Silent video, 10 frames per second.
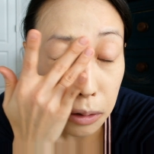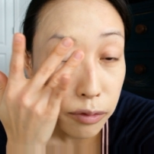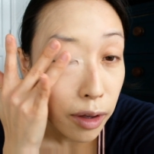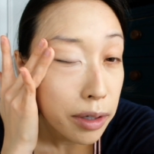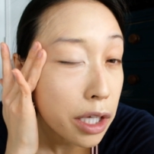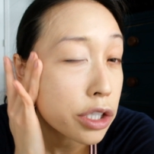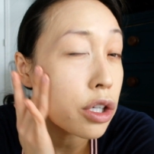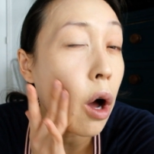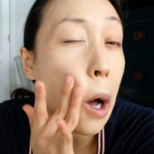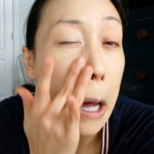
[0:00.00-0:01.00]

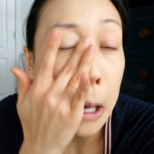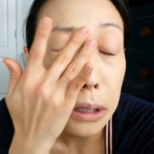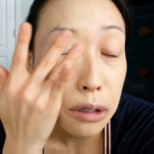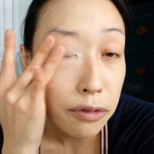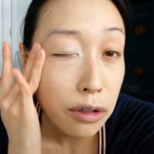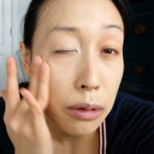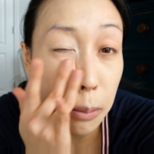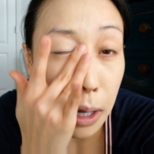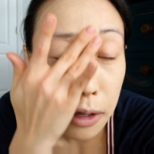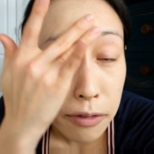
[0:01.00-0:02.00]
foundation all over
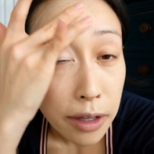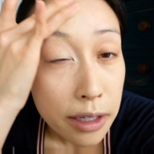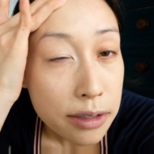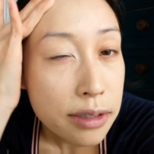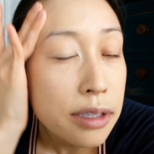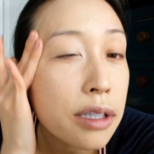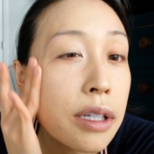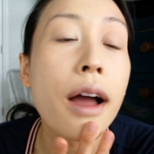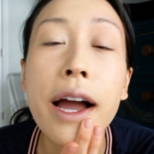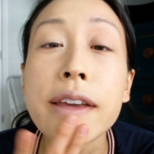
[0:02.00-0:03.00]
my face.
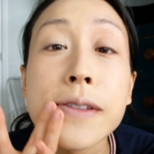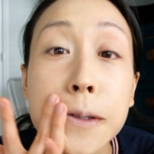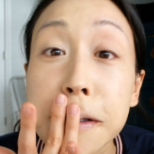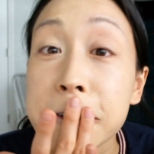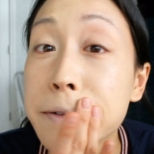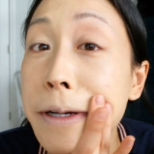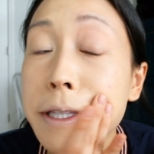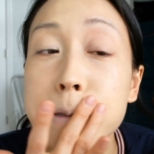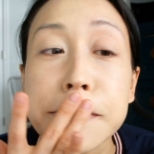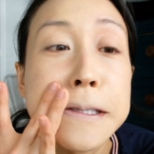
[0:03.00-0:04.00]
I even do it over my
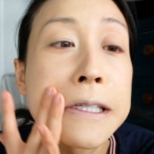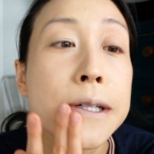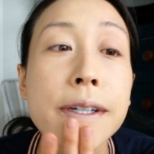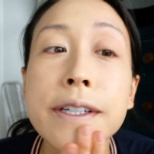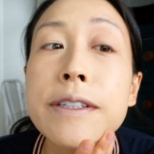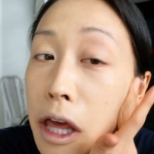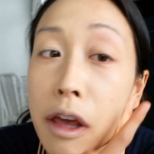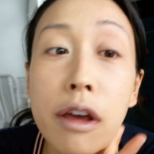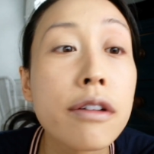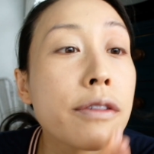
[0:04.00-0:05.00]
lips too, and
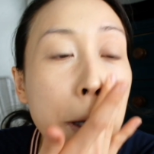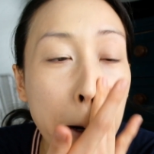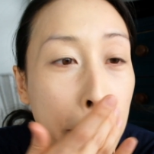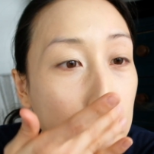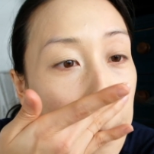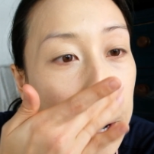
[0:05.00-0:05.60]
everywhere.